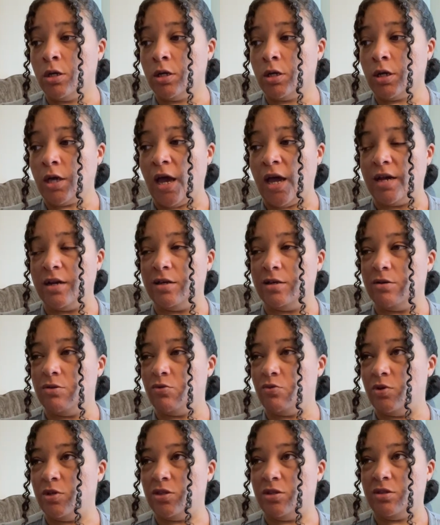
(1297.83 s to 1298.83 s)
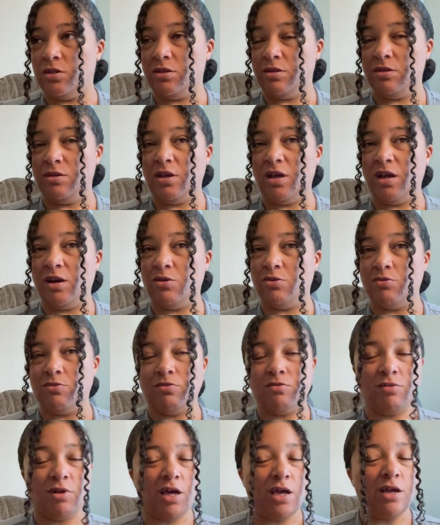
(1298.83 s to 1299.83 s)
Kind of with, I don't
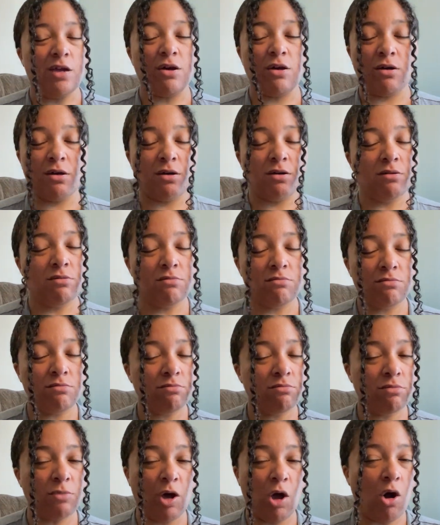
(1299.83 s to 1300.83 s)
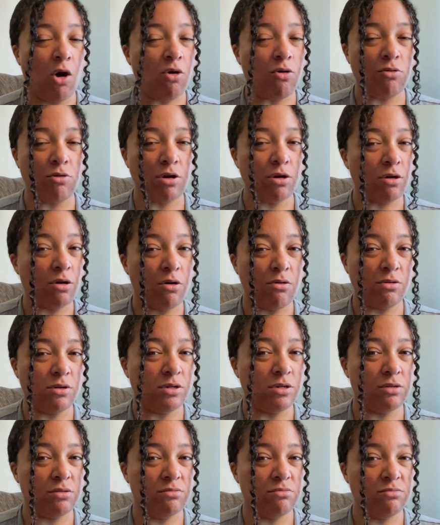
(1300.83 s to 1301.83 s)
like
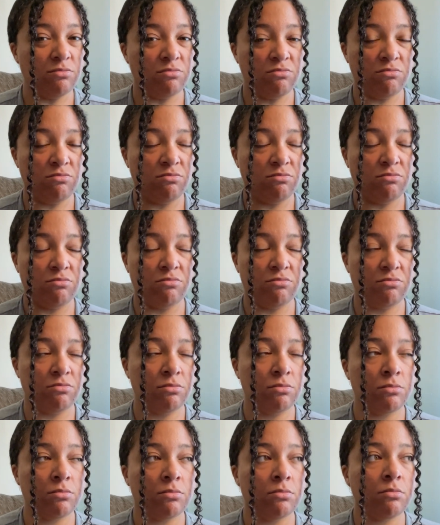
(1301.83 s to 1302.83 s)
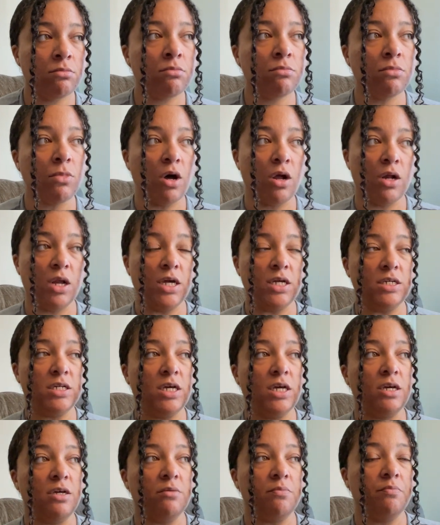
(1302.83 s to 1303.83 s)
Coca-Cola. I like
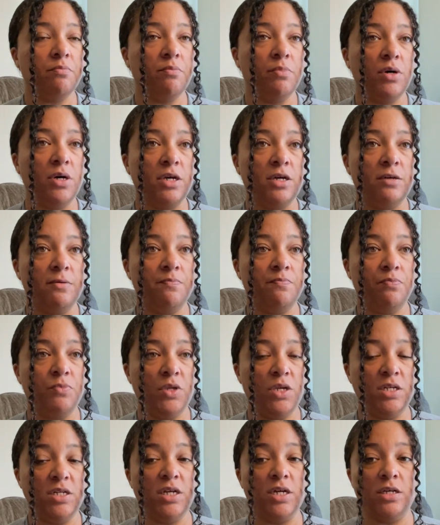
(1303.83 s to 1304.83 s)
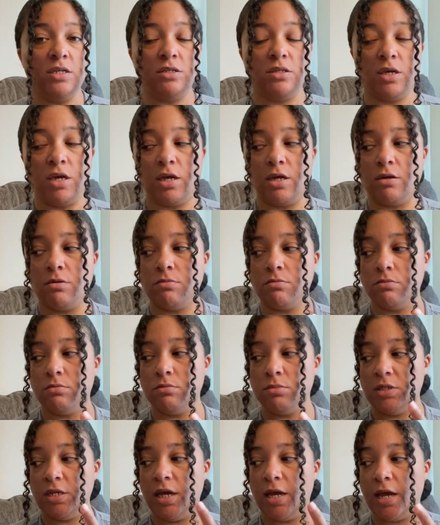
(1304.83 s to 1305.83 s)
that, but it does like
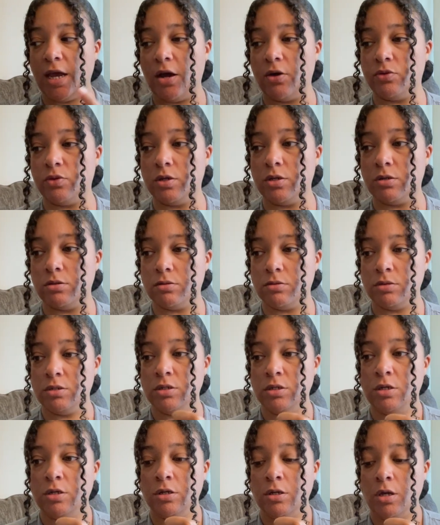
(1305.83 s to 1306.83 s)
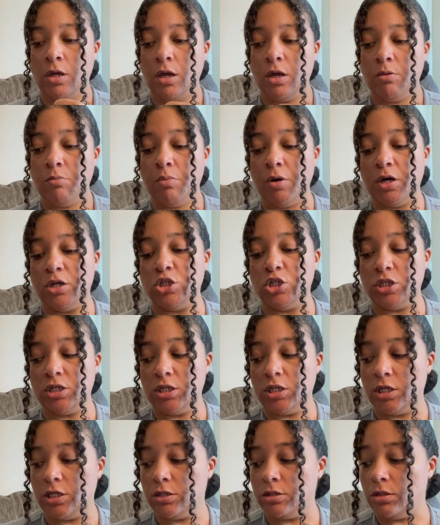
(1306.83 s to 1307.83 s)
take out the
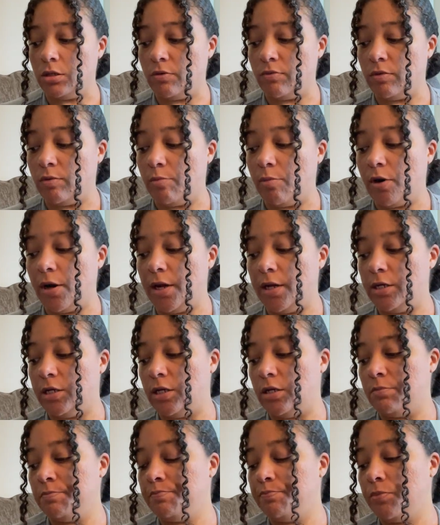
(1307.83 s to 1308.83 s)
pungentness of the brandy.